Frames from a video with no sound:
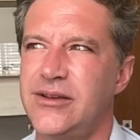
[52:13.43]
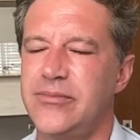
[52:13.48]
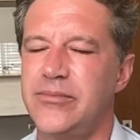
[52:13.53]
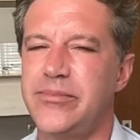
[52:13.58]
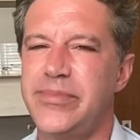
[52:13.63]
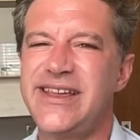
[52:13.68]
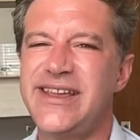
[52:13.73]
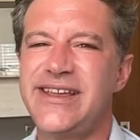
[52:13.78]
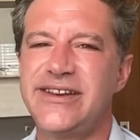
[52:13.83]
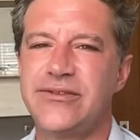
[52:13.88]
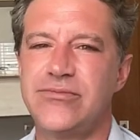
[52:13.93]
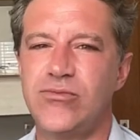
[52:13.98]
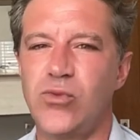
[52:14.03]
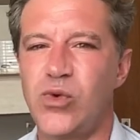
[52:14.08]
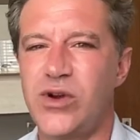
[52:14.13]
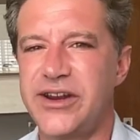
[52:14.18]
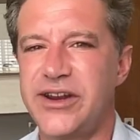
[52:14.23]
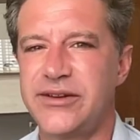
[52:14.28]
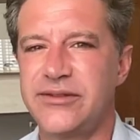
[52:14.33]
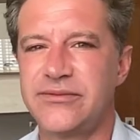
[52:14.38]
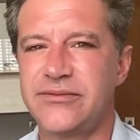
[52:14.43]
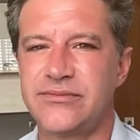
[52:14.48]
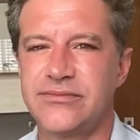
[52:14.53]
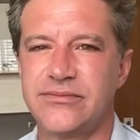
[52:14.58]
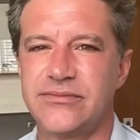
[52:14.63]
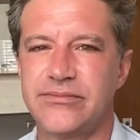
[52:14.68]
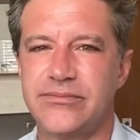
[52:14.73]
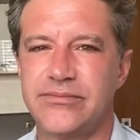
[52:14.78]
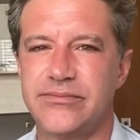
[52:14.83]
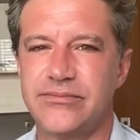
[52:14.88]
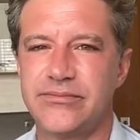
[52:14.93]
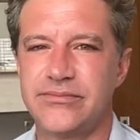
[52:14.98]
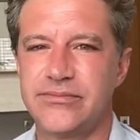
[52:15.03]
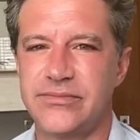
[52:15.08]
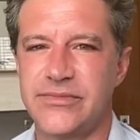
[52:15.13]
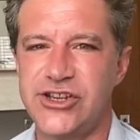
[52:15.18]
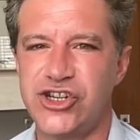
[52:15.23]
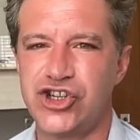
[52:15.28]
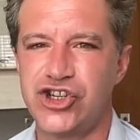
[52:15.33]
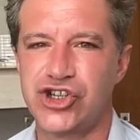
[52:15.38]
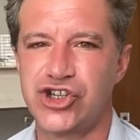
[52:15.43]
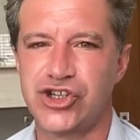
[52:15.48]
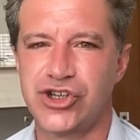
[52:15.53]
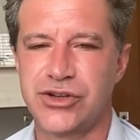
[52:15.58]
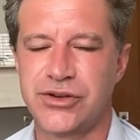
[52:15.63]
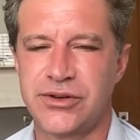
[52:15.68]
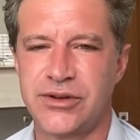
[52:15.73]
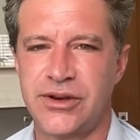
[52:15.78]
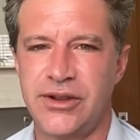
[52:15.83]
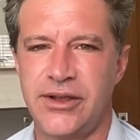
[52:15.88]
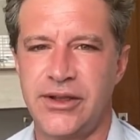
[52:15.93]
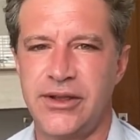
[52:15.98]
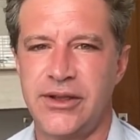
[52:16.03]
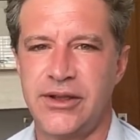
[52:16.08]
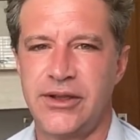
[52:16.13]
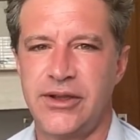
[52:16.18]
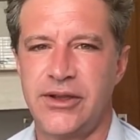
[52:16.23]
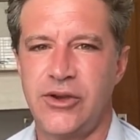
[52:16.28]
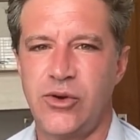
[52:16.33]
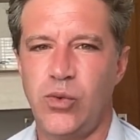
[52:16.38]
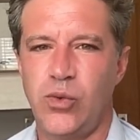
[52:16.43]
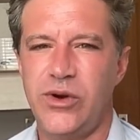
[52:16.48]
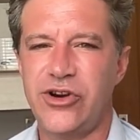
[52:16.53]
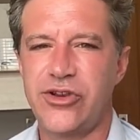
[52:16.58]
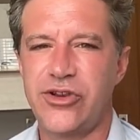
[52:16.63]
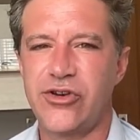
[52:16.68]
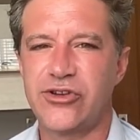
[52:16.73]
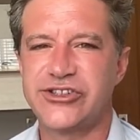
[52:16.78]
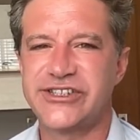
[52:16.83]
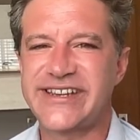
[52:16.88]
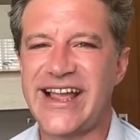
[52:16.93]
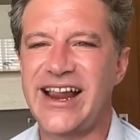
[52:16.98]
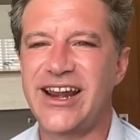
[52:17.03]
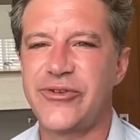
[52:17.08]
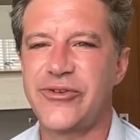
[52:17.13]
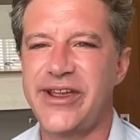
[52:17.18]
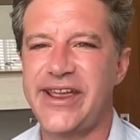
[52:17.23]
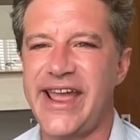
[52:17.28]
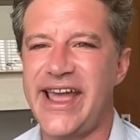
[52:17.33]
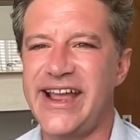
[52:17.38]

B1-ish. What are your salary